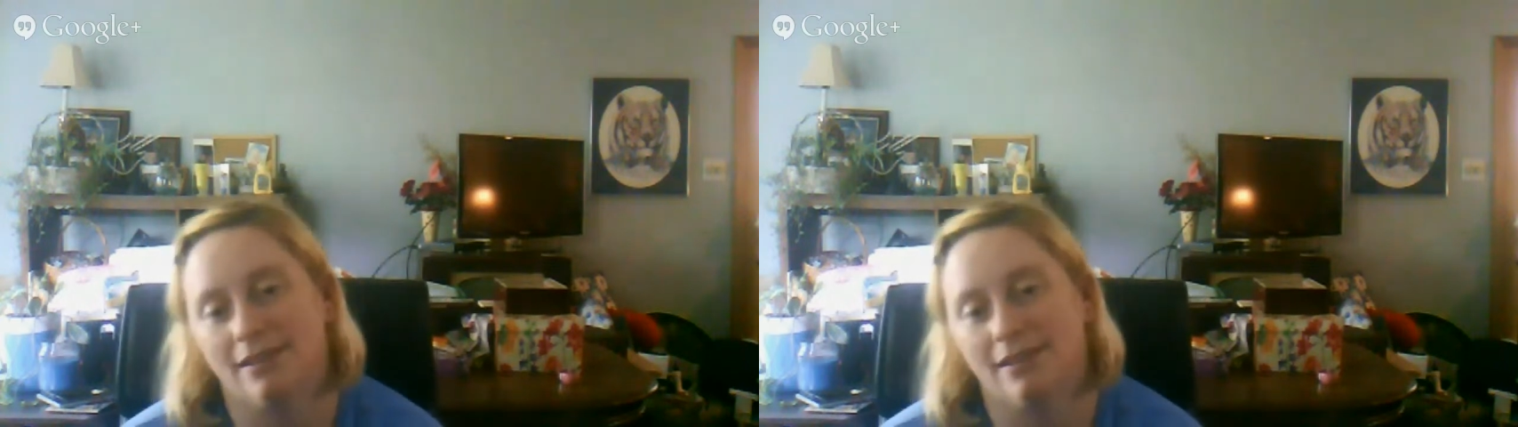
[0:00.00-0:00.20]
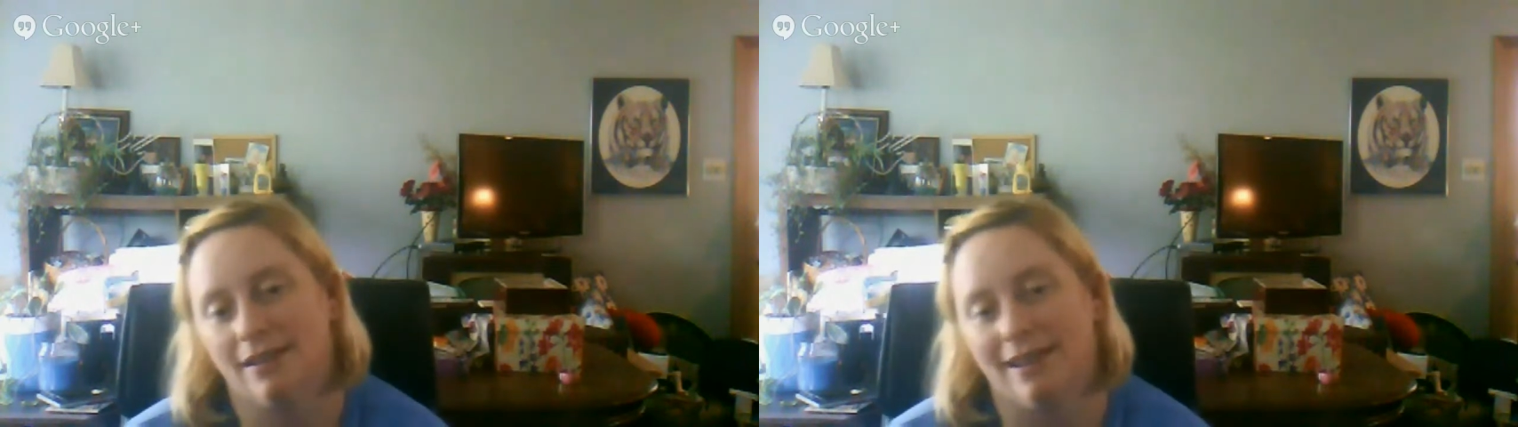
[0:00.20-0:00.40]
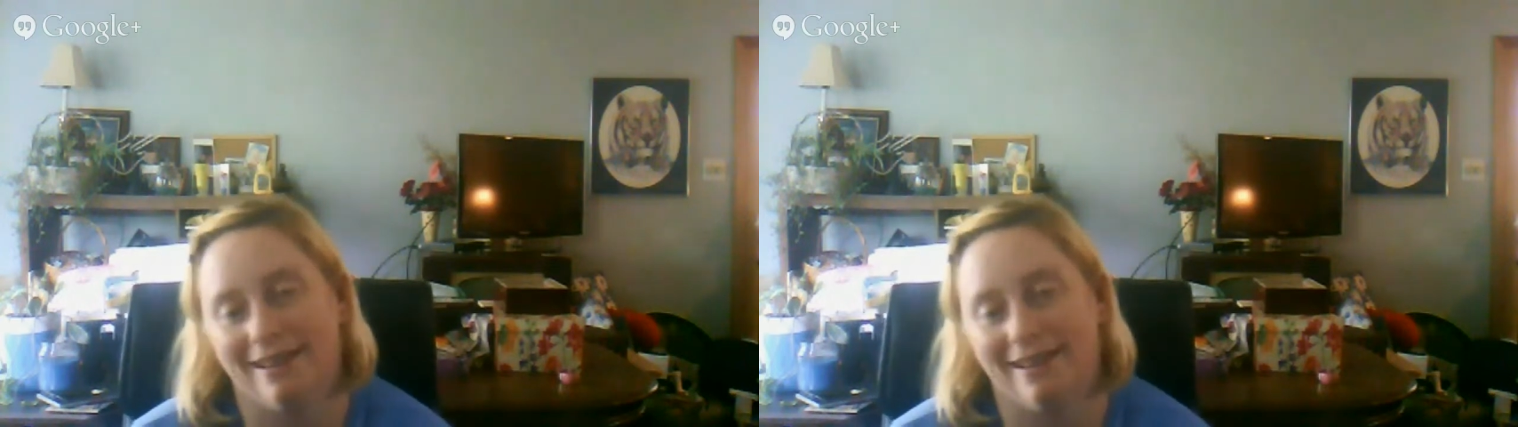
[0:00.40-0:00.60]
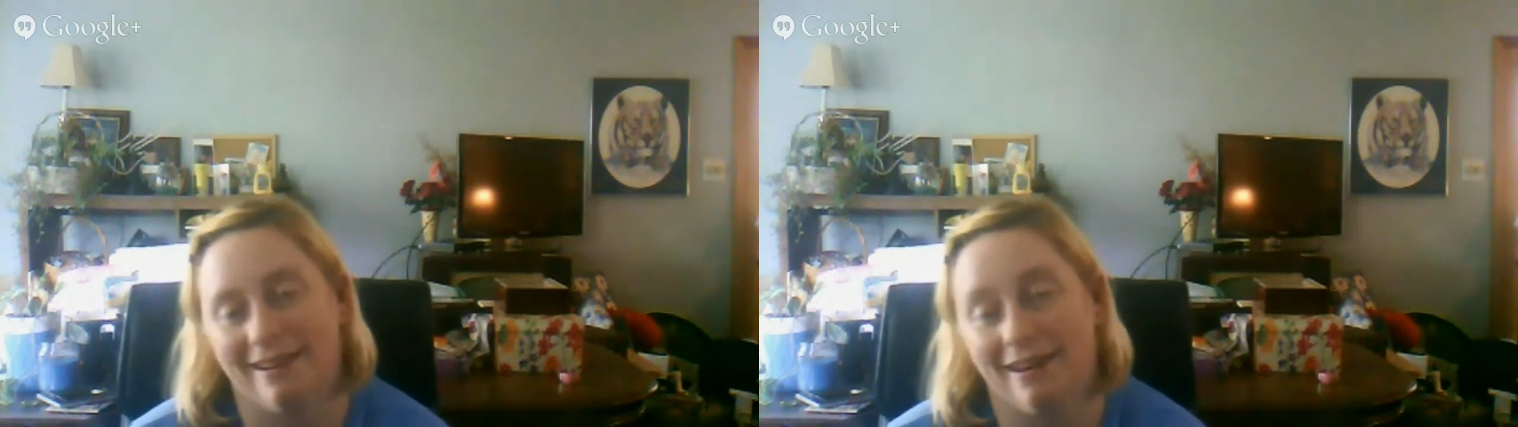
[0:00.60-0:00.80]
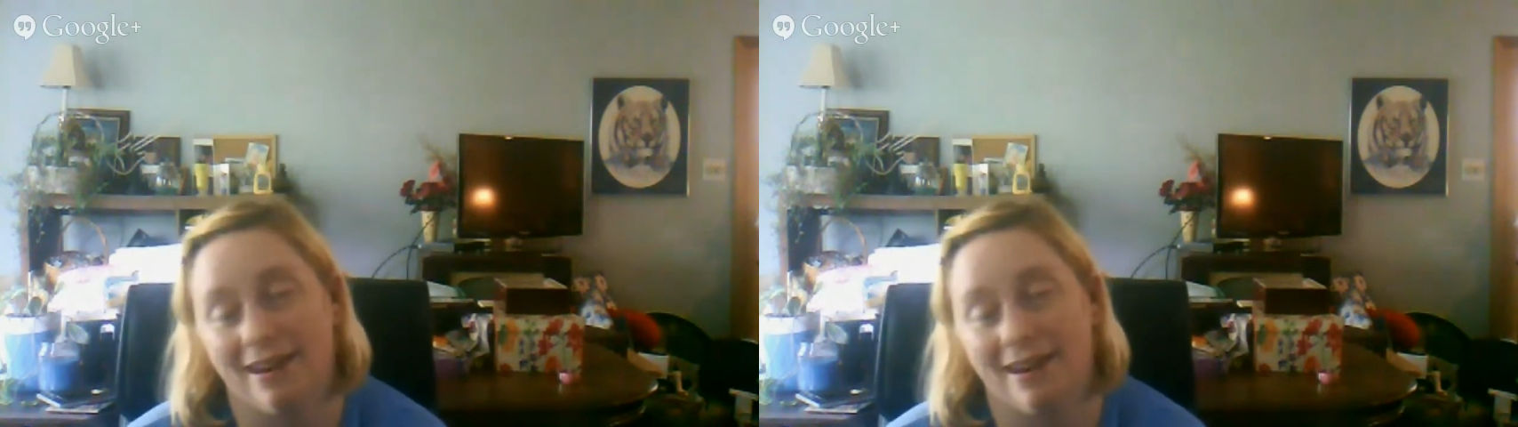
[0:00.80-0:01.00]
And
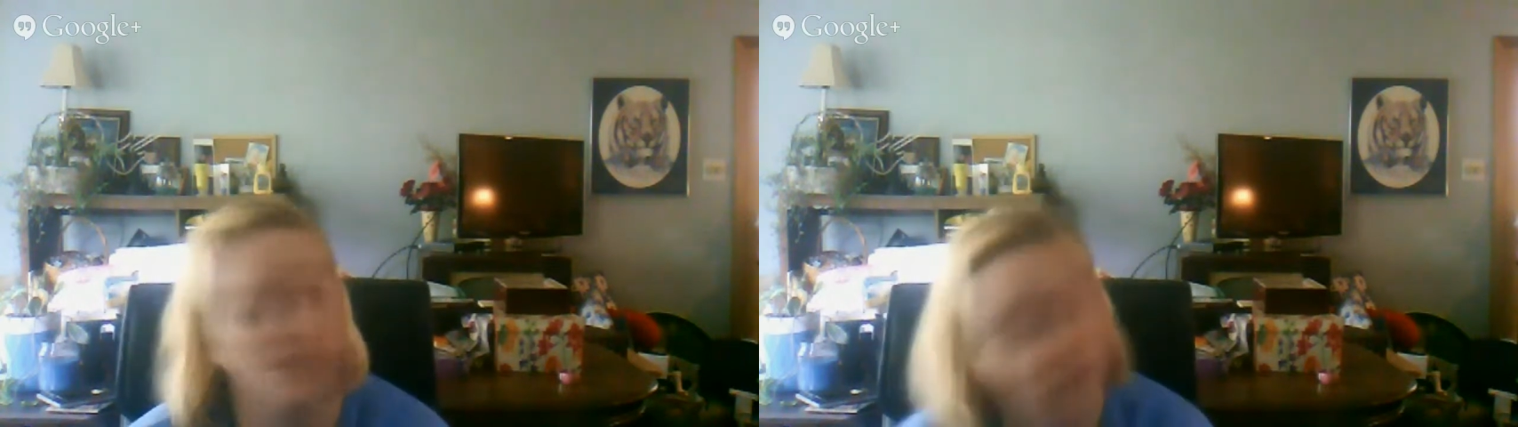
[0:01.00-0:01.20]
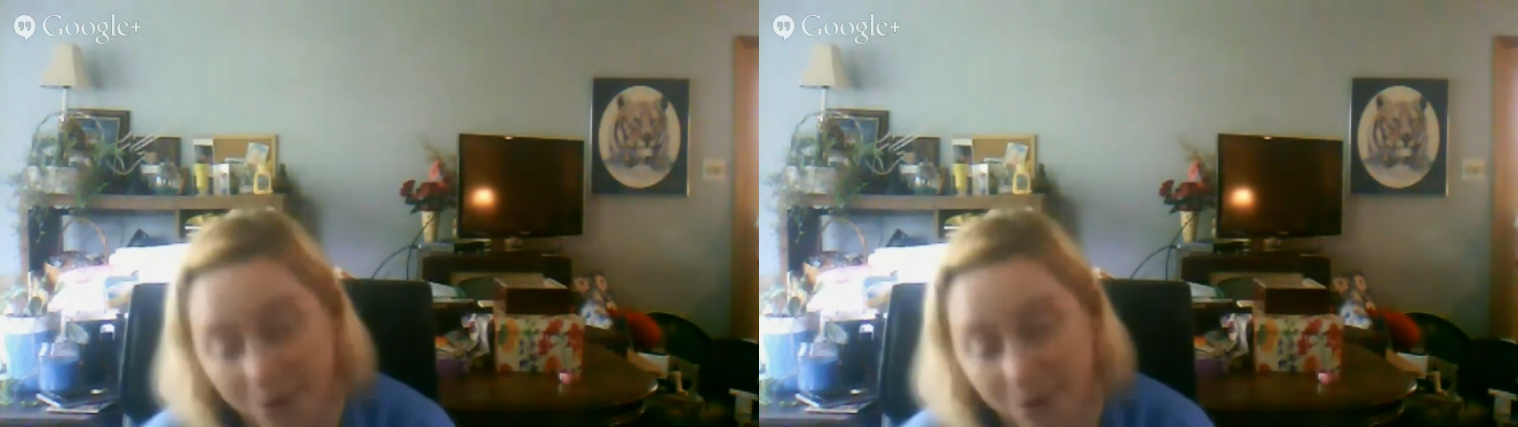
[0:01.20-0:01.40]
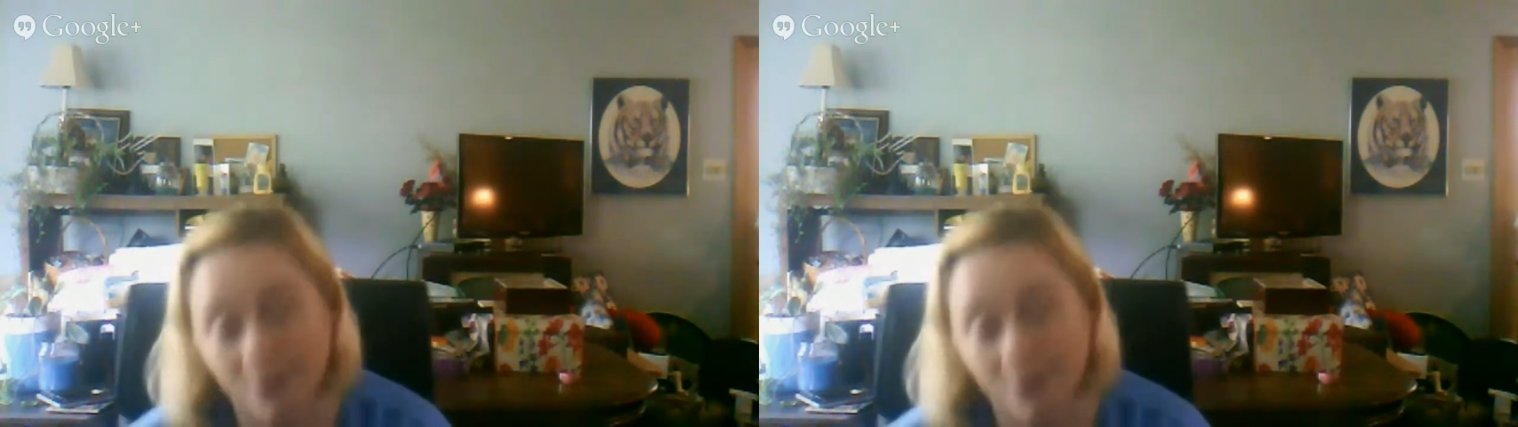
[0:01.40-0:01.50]
it's true,